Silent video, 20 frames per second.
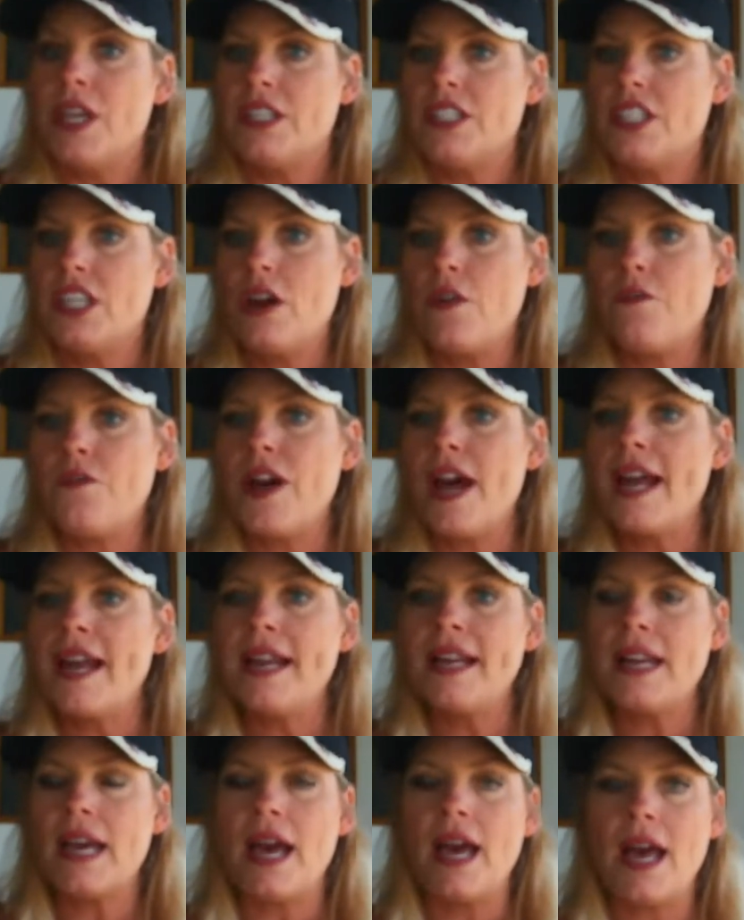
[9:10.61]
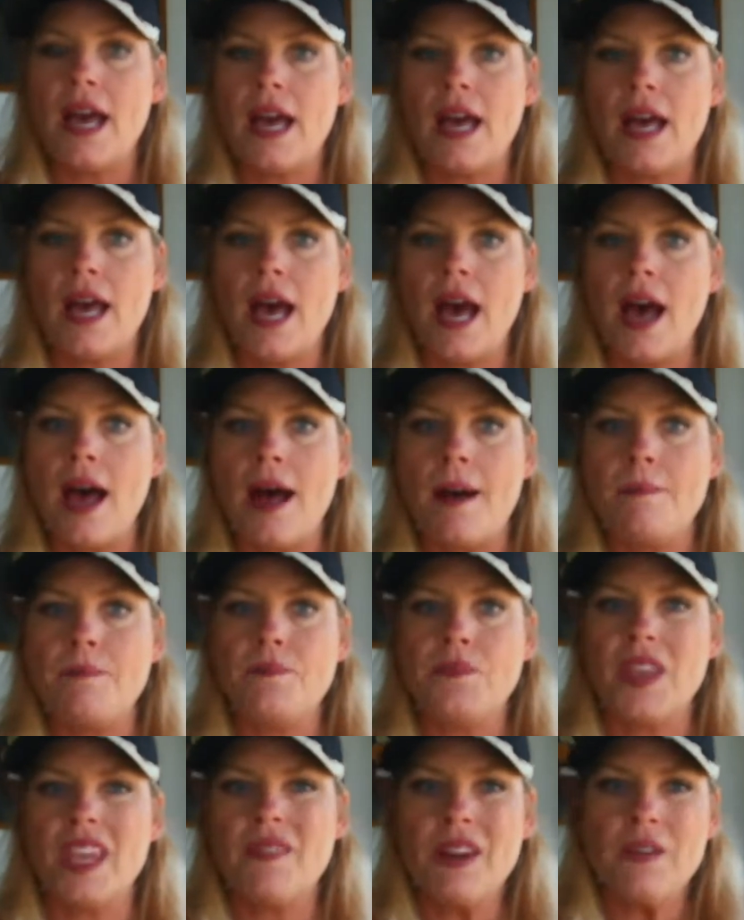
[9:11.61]
So find
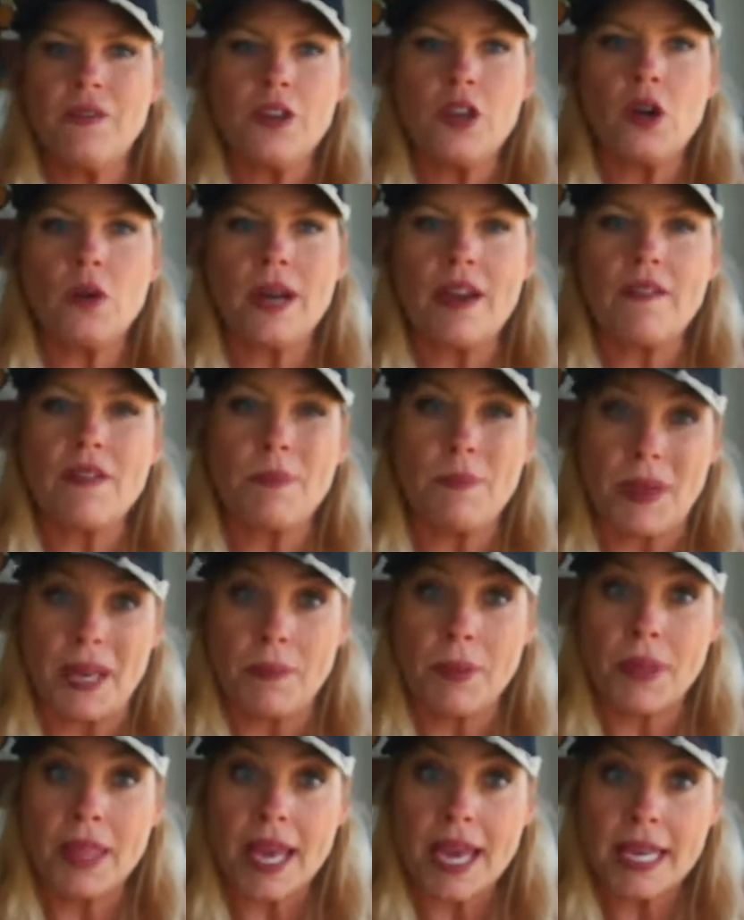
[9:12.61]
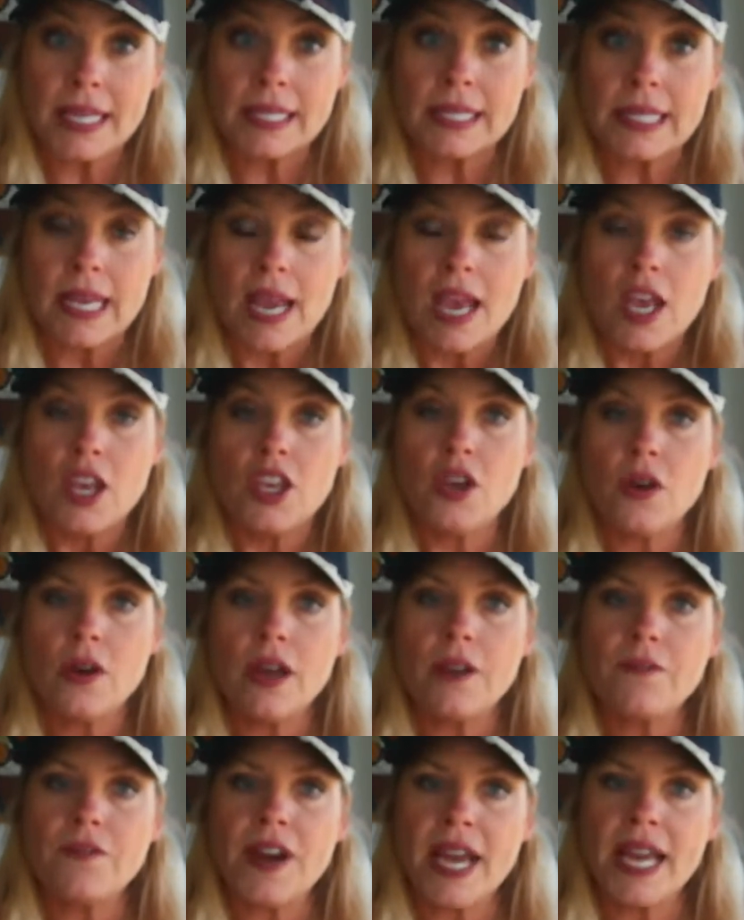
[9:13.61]
even if you don't have a big place, you
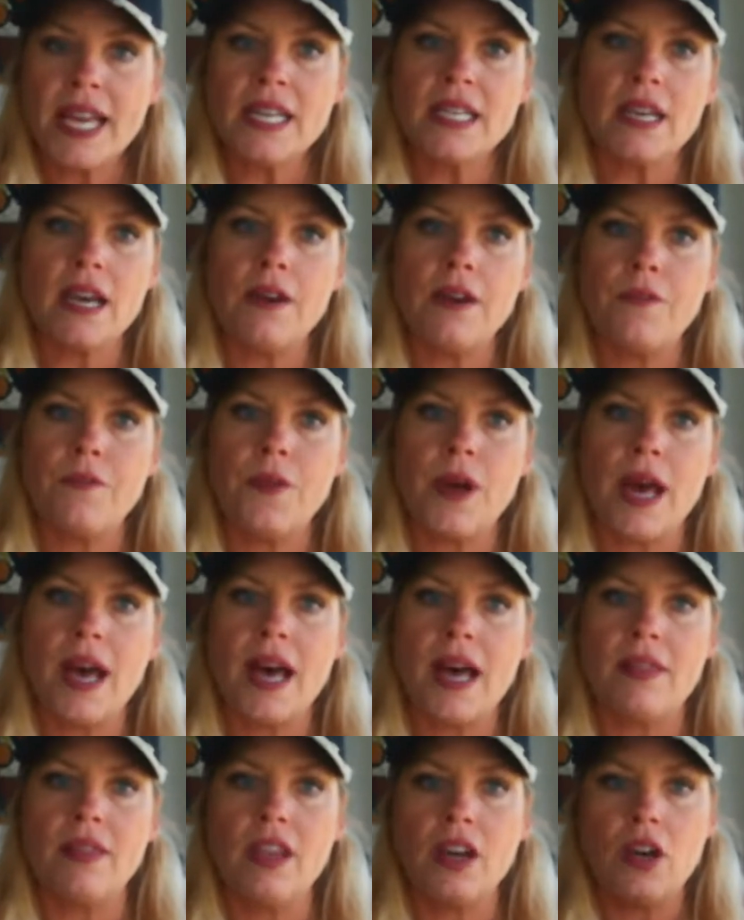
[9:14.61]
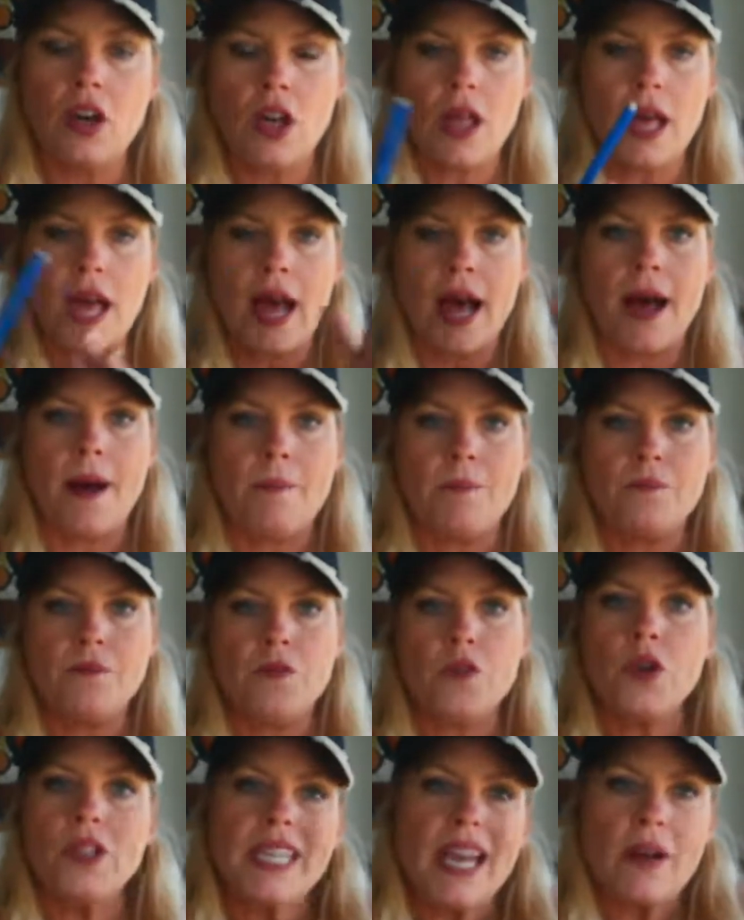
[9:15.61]
could find a little
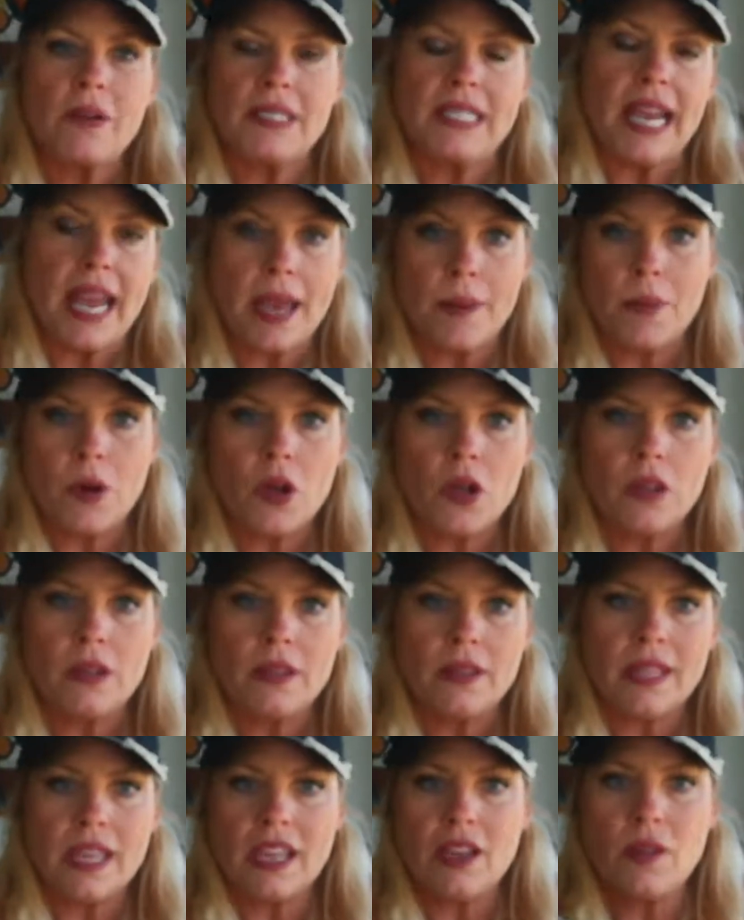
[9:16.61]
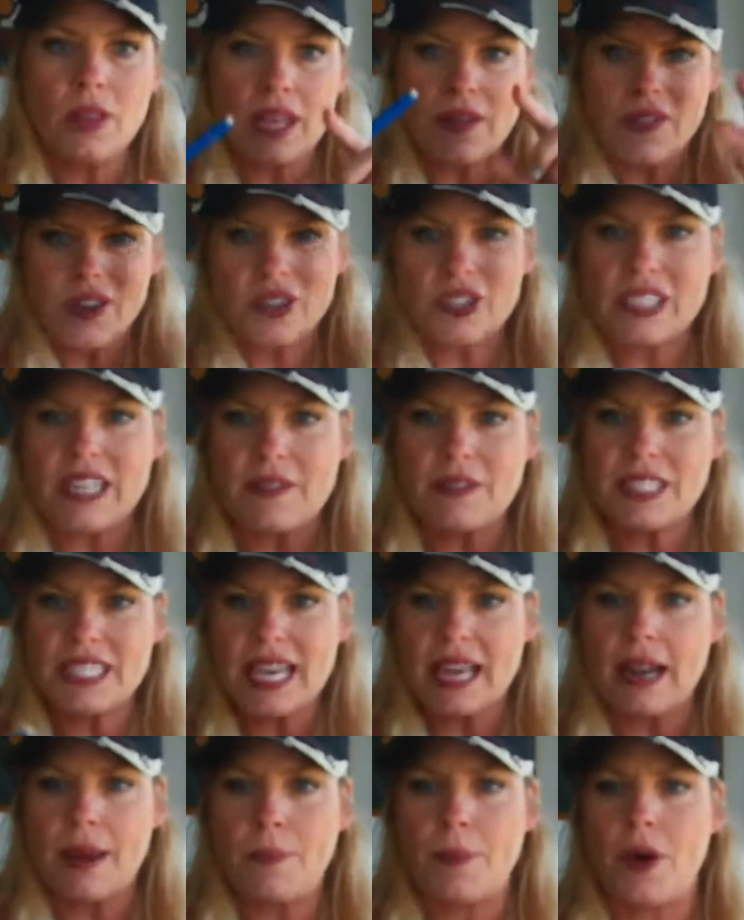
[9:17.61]
fold out table that you leave your stuff
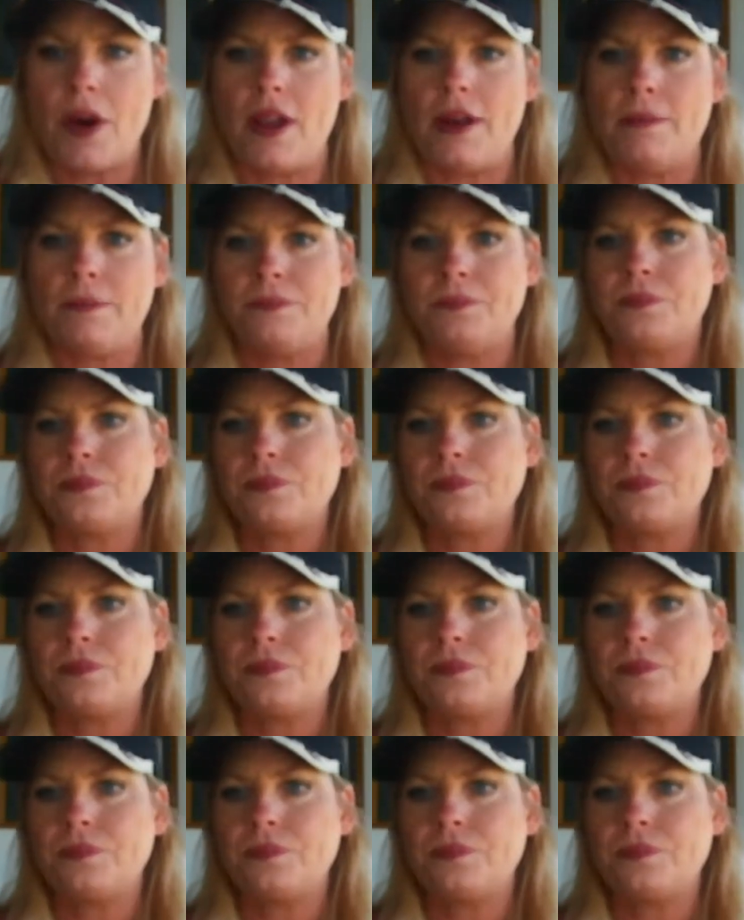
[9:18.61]
set up on.